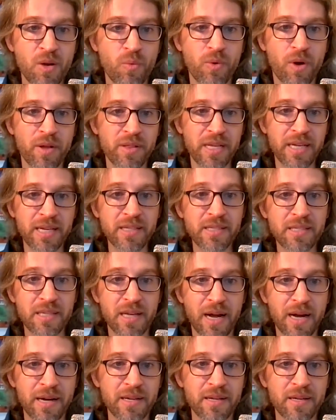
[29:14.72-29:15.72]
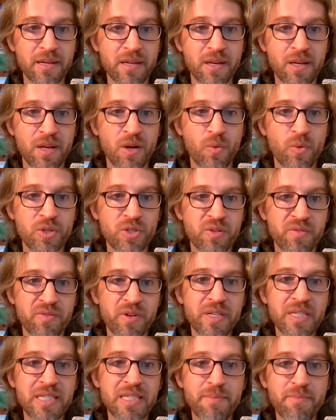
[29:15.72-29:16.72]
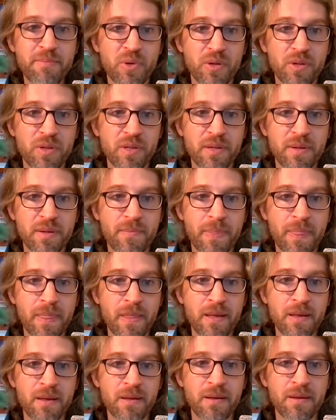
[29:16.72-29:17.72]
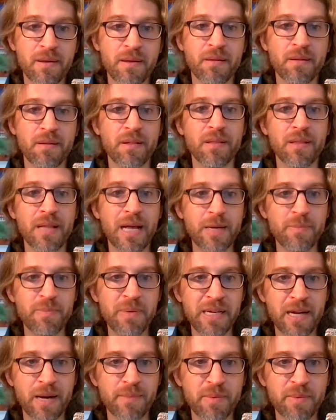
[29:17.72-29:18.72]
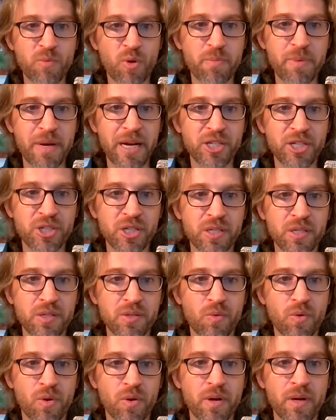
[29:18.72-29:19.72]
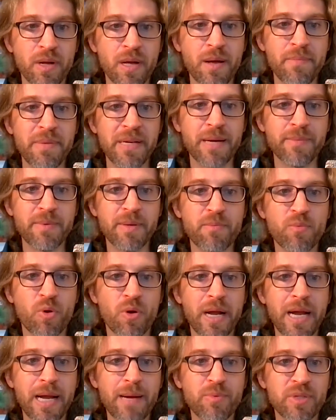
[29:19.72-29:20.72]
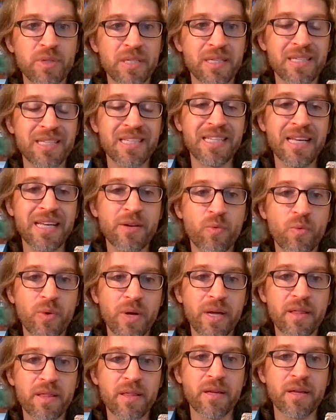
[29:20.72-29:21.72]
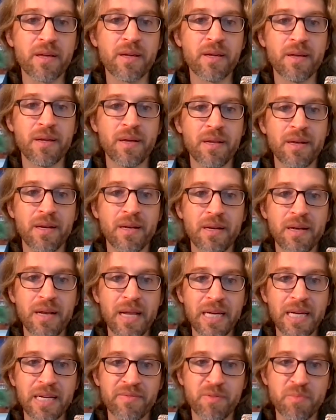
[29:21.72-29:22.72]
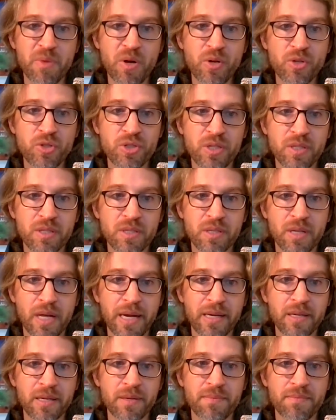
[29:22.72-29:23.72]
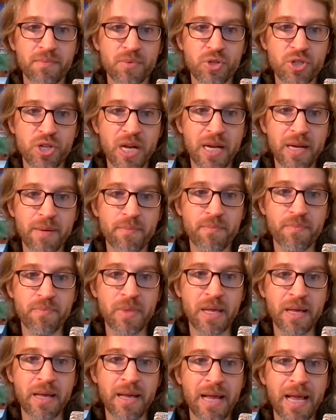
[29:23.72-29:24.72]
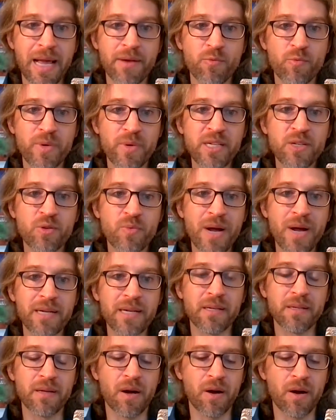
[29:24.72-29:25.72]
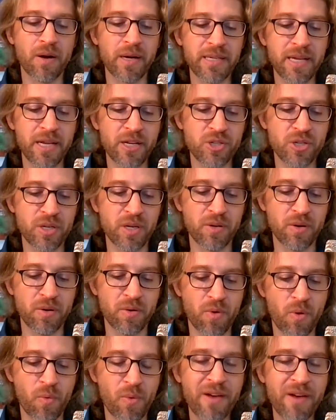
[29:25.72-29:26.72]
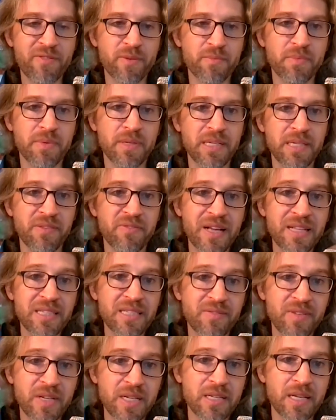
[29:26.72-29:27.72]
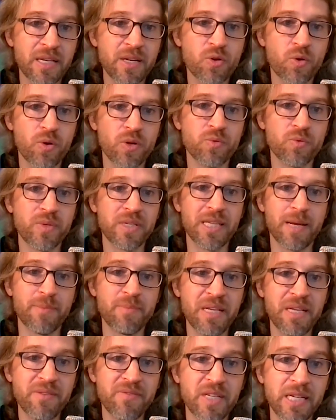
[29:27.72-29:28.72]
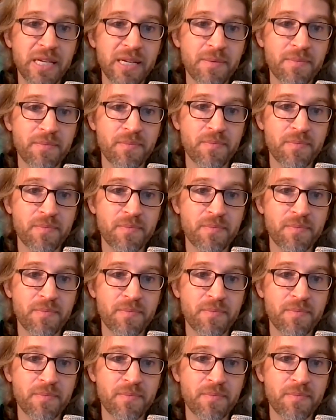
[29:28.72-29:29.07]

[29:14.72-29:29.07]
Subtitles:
on the inside, which are very simple, like becoming more patient or becoming more able to sit with negative emotions like shame and redirect our attention away from defensiveness and towards receptivity,